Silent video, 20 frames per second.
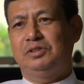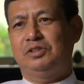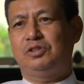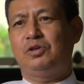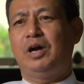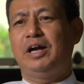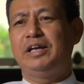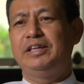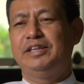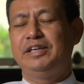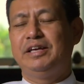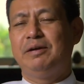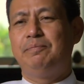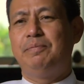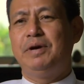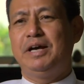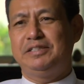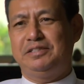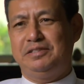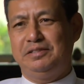trying their
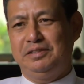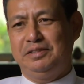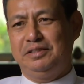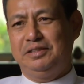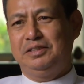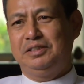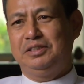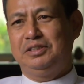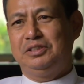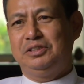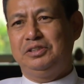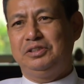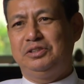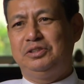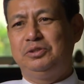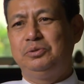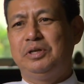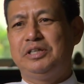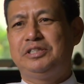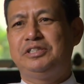best
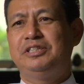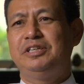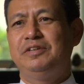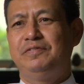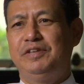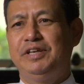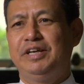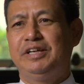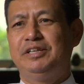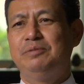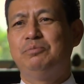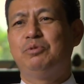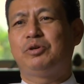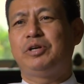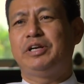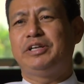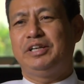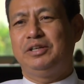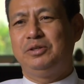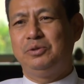to achieve their
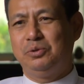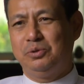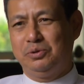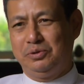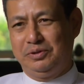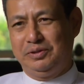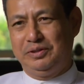democratic goal.